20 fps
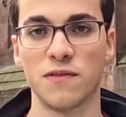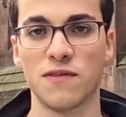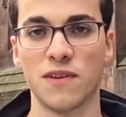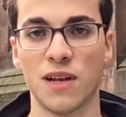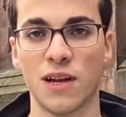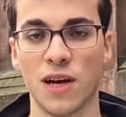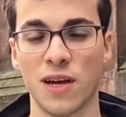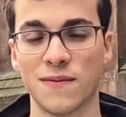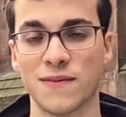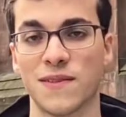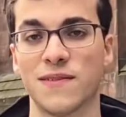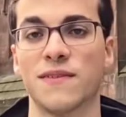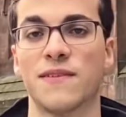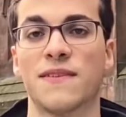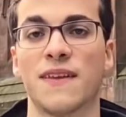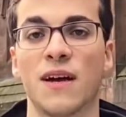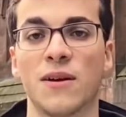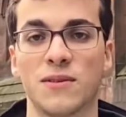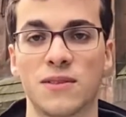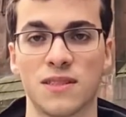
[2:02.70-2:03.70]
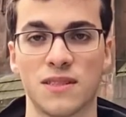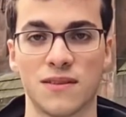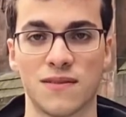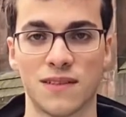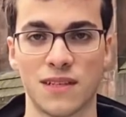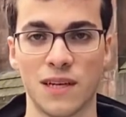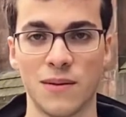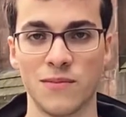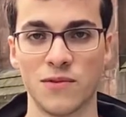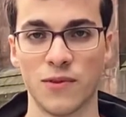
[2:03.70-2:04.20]
the lives of the thousands of
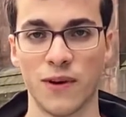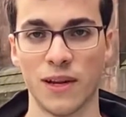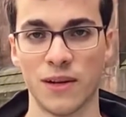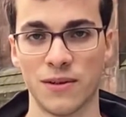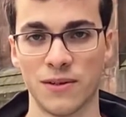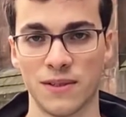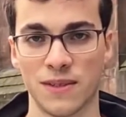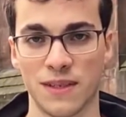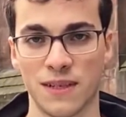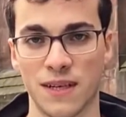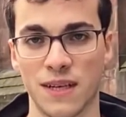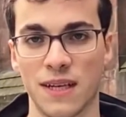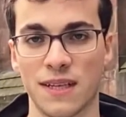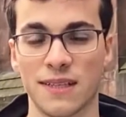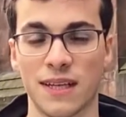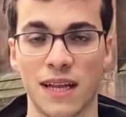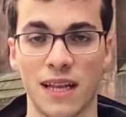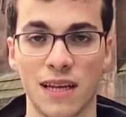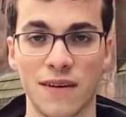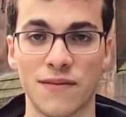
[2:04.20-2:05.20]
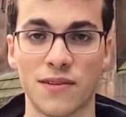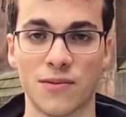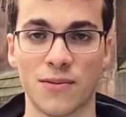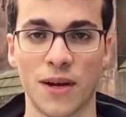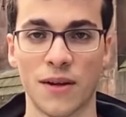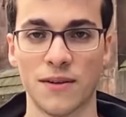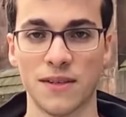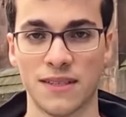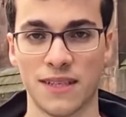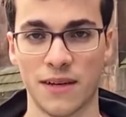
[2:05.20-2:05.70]
slum dwellers that lived
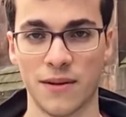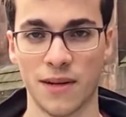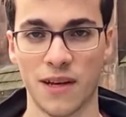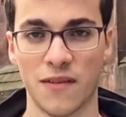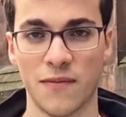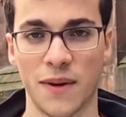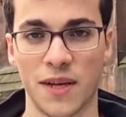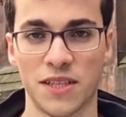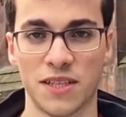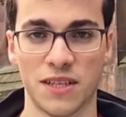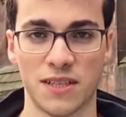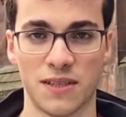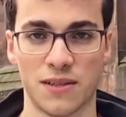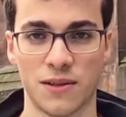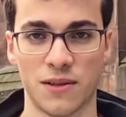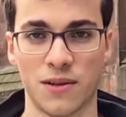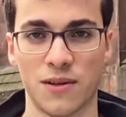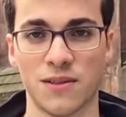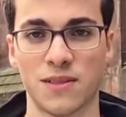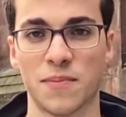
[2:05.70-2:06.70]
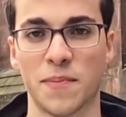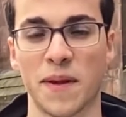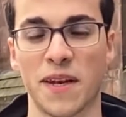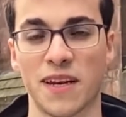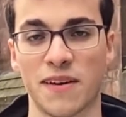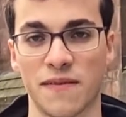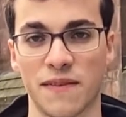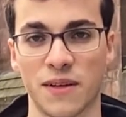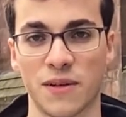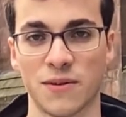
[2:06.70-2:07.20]
around this area of Manchester called
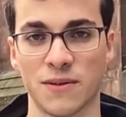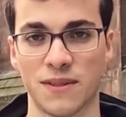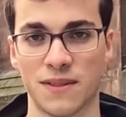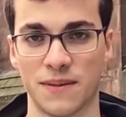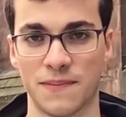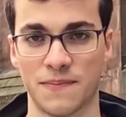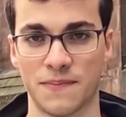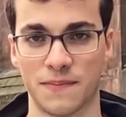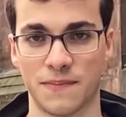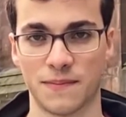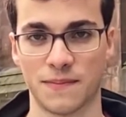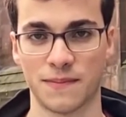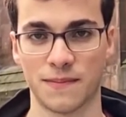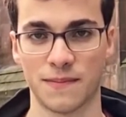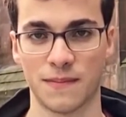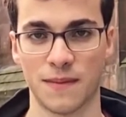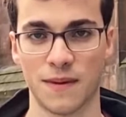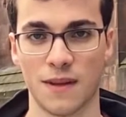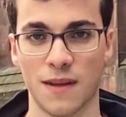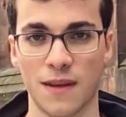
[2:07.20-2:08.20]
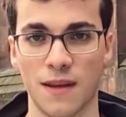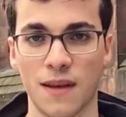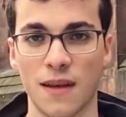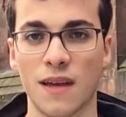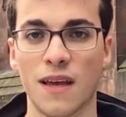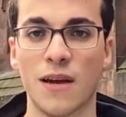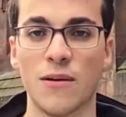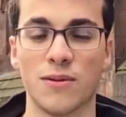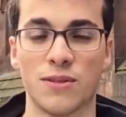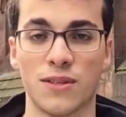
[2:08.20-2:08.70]
spinning fields.
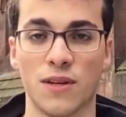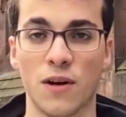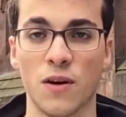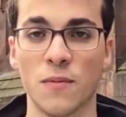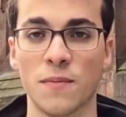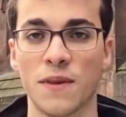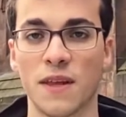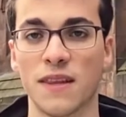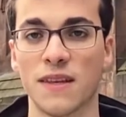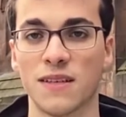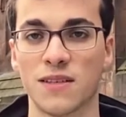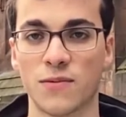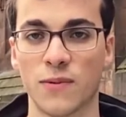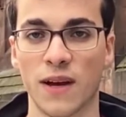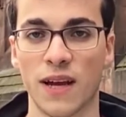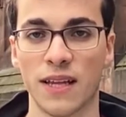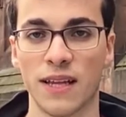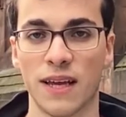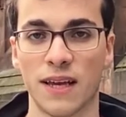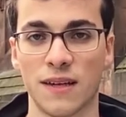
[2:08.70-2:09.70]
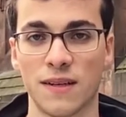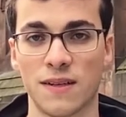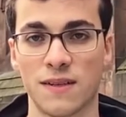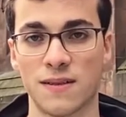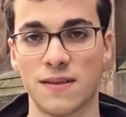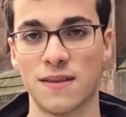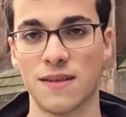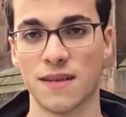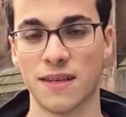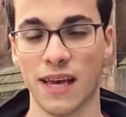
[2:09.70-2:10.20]
It was the hope that this way they could
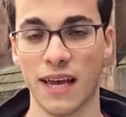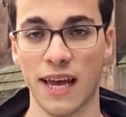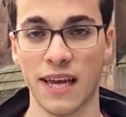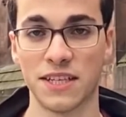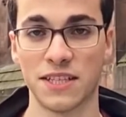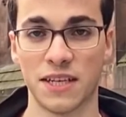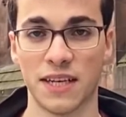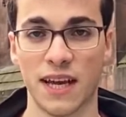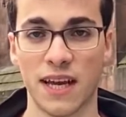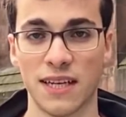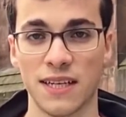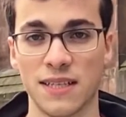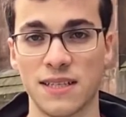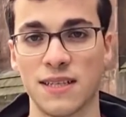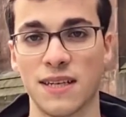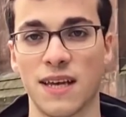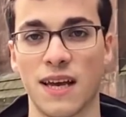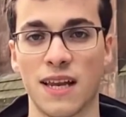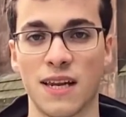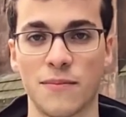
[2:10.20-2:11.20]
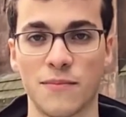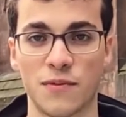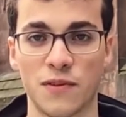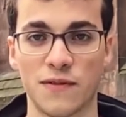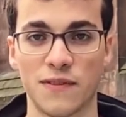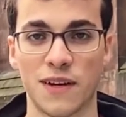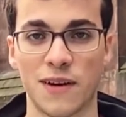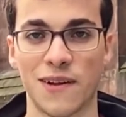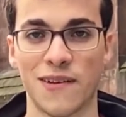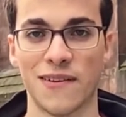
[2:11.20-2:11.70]
get educated and improve
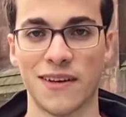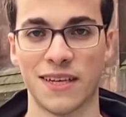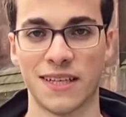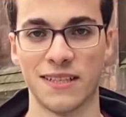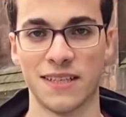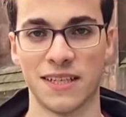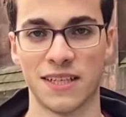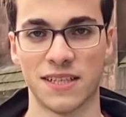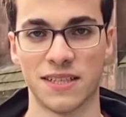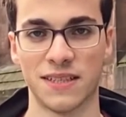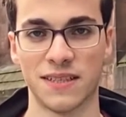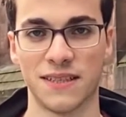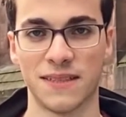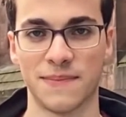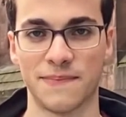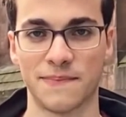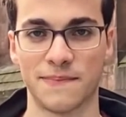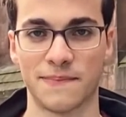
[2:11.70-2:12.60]
their living conditions.